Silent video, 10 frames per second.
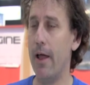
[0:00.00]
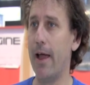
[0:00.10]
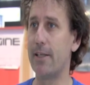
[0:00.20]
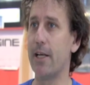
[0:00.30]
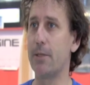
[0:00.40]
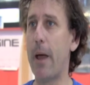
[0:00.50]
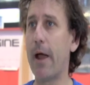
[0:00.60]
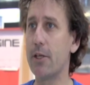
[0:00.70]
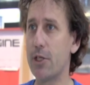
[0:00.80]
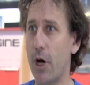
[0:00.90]
excess
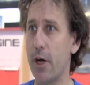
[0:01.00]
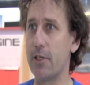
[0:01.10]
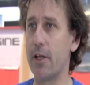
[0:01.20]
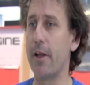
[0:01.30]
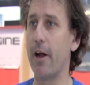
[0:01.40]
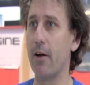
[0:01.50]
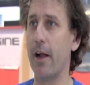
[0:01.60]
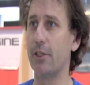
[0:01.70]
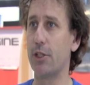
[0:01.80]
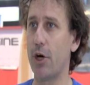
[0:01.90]
baggage charges that the
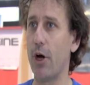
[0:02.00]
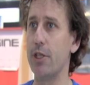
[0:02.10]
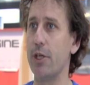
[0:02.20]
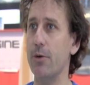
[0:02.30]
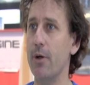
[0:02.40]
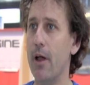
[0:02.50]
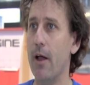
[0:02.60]
airlines charge you.